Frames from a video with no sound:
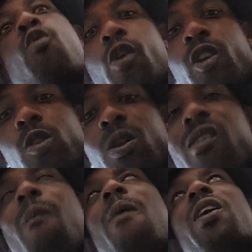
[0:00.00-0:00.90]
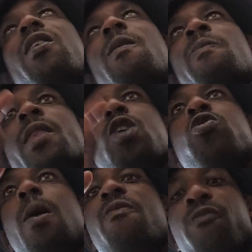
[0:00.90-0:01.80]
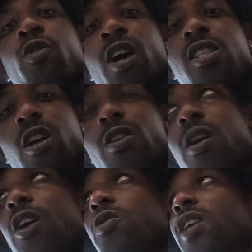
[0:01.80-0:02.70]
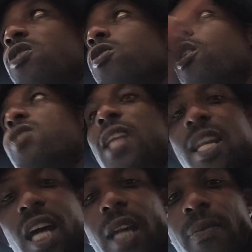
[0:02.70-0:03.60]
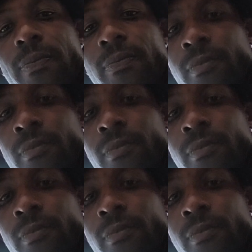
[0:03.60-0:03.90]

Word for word: Four years we lived on Obamacare. Trump gussed our, our transgender laws, and I died.